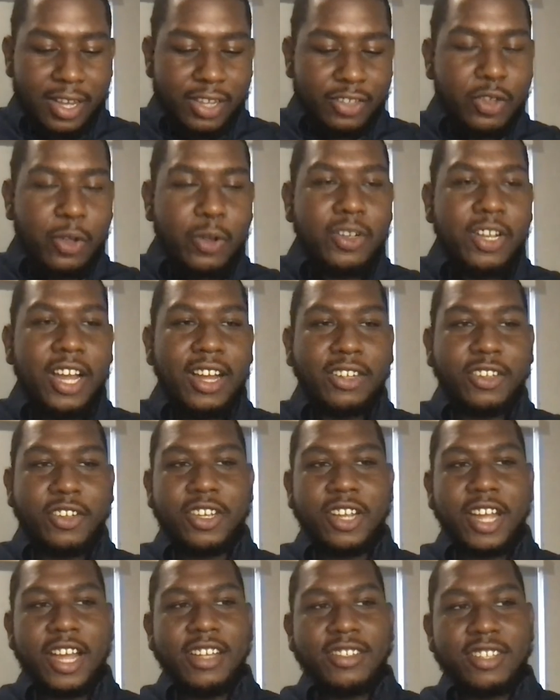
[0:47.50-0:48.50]
So, Dr.
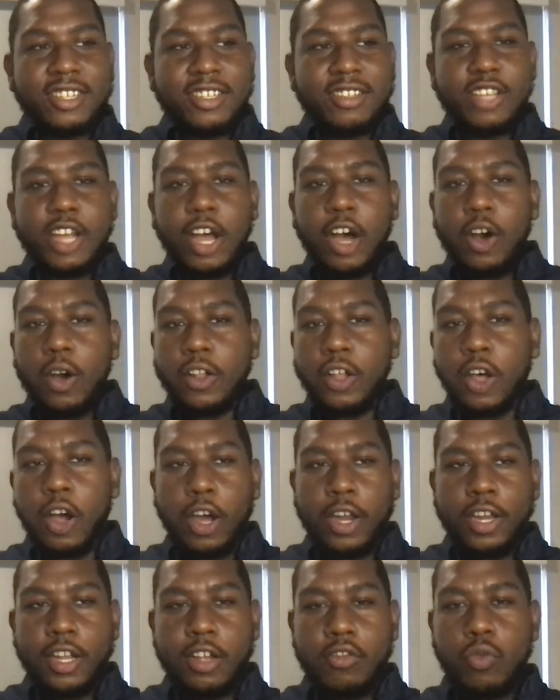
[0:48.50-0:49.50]
Dyson, tell the
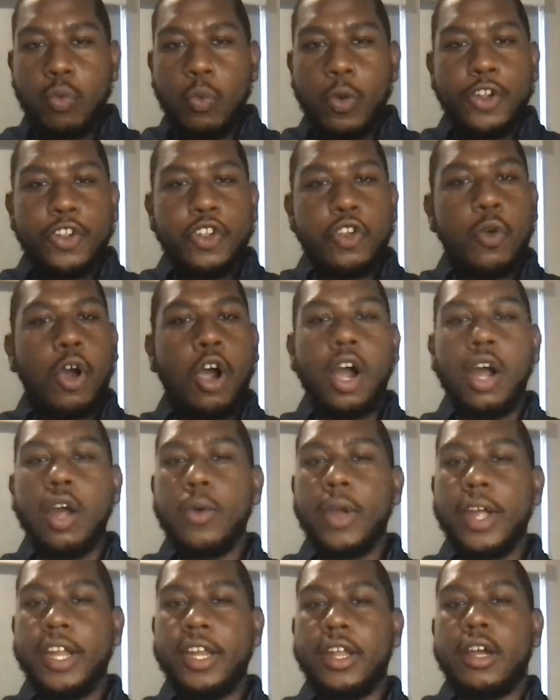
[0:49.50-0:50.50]
audience where you are
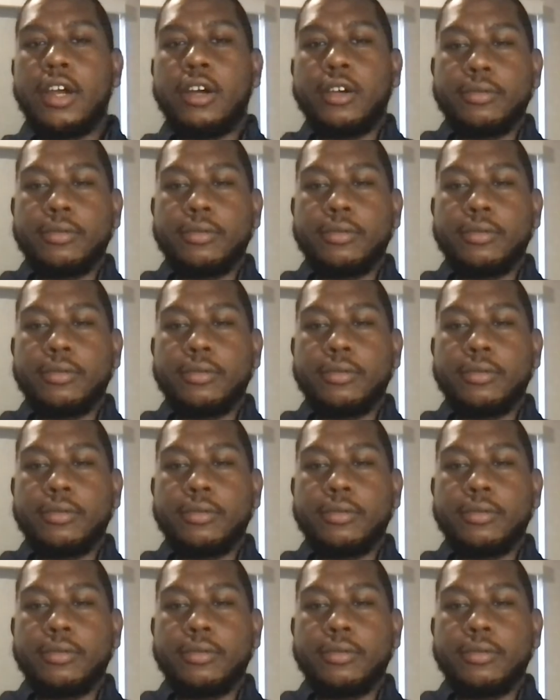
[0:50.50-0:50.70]
right now.